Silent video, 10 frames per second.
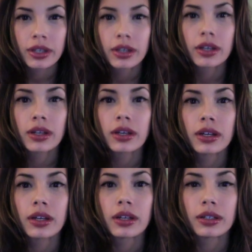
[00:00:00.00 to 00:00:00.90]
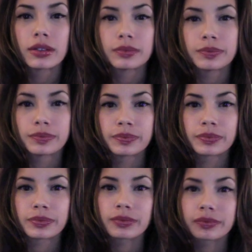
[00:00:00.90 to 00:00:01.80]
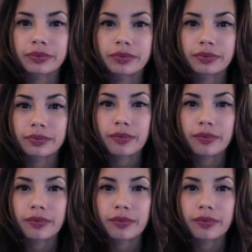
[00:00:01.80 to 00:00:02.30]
(silence)